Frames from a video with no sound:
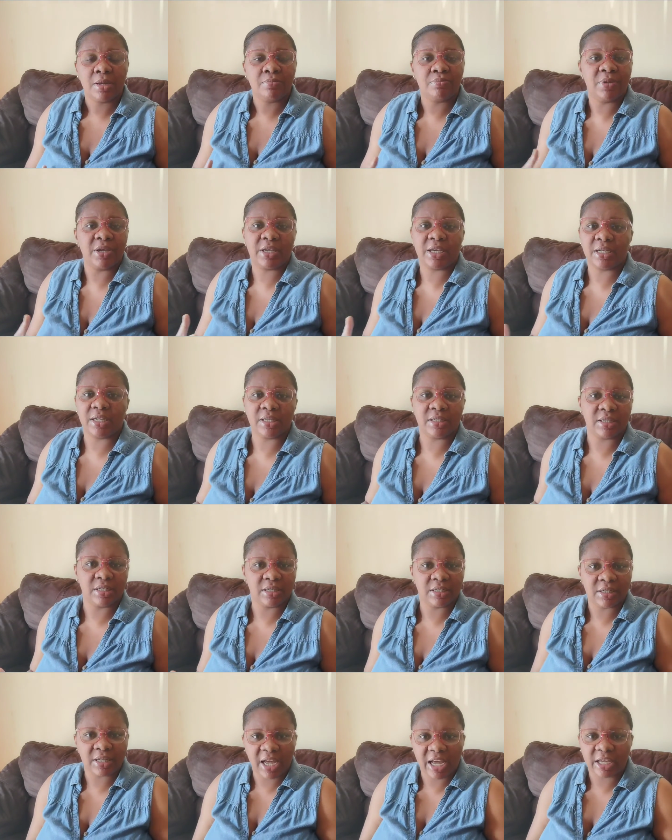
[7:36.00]
making it
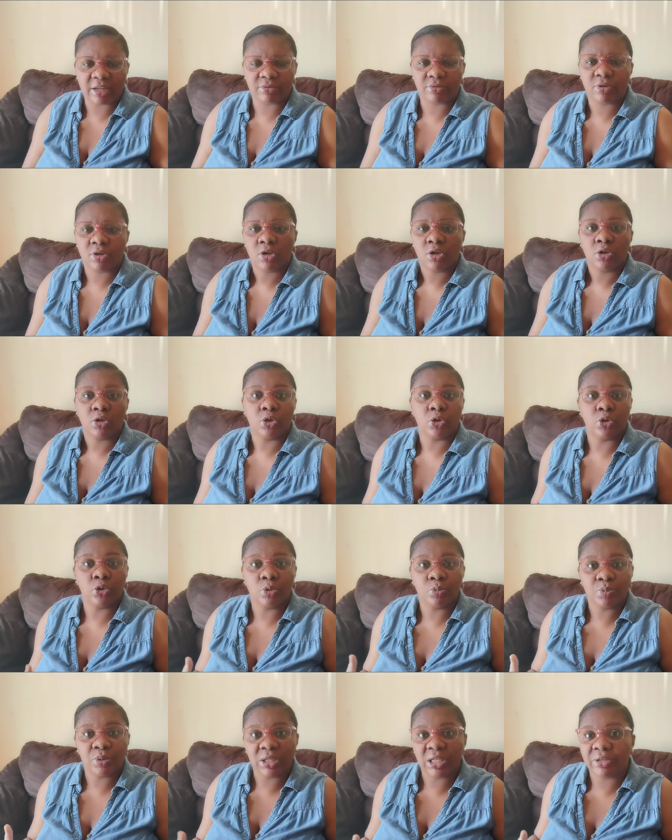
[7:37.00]
in life. Do
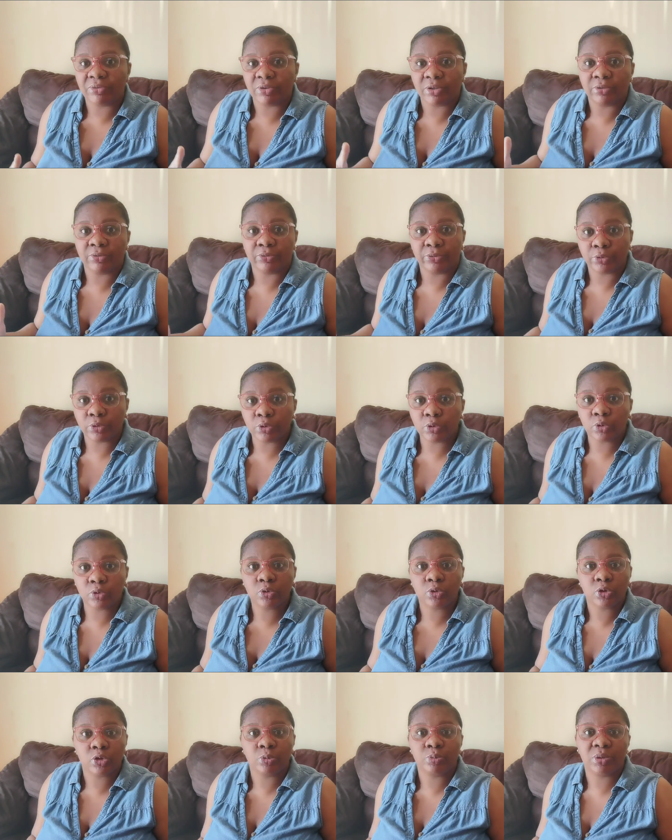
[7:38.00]
you believe in
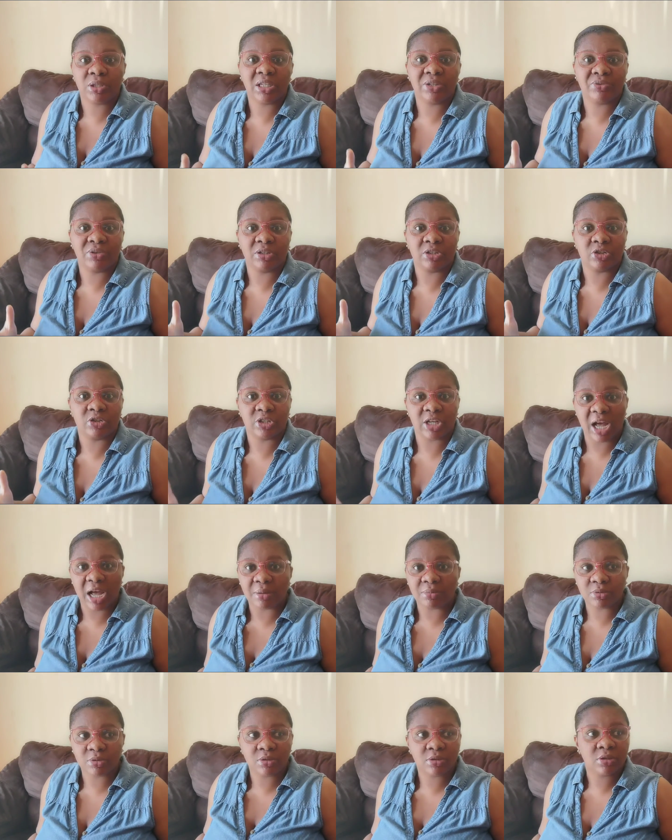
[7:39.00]
voodoo? Do you believe in
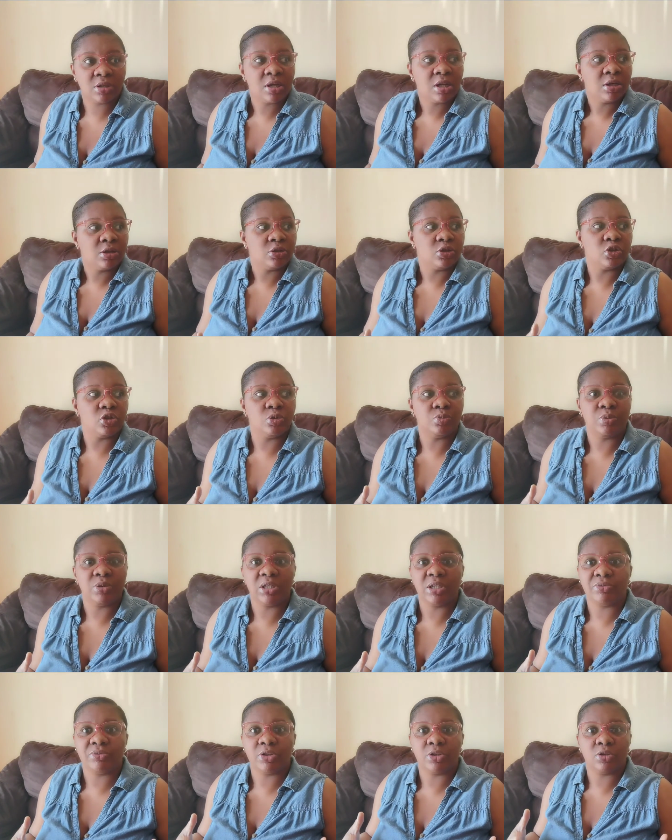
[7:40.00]
charms? Do you
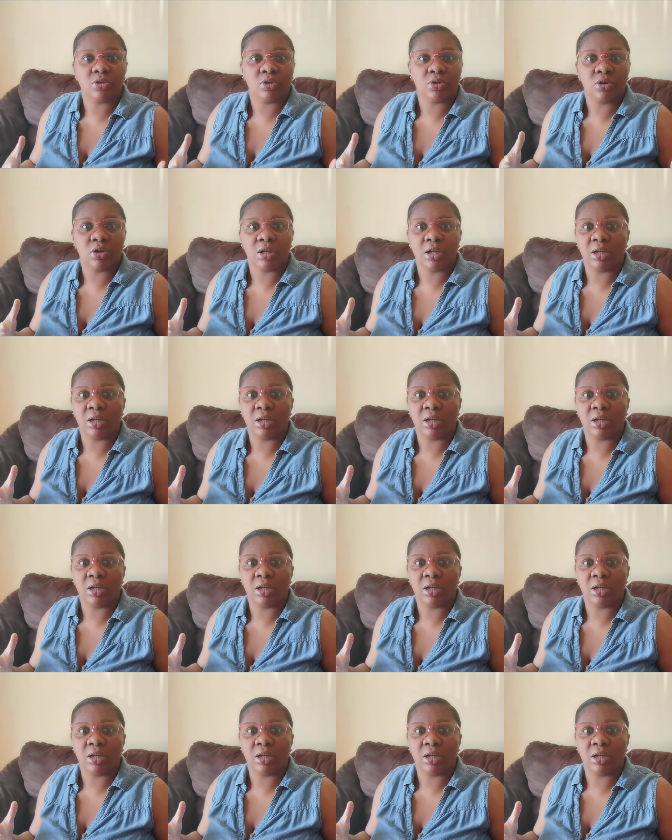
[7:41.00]
believe in